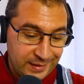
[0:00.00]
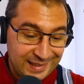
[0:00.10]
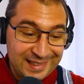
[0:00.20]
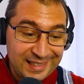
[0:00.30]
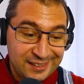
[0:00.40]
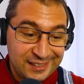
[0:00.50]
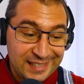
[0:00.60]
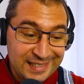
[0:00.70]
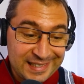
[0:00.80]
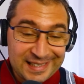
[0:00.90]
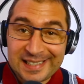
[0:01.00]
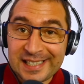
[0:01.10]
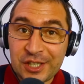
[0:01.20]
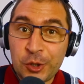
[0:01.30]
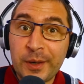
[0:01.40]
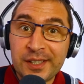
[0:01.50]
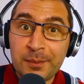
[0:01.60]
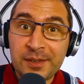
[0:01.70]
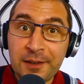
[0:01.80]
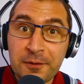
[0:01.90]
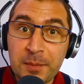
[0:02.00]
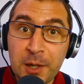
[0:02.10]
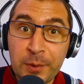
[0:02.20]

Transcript: listen the Shure Sm7b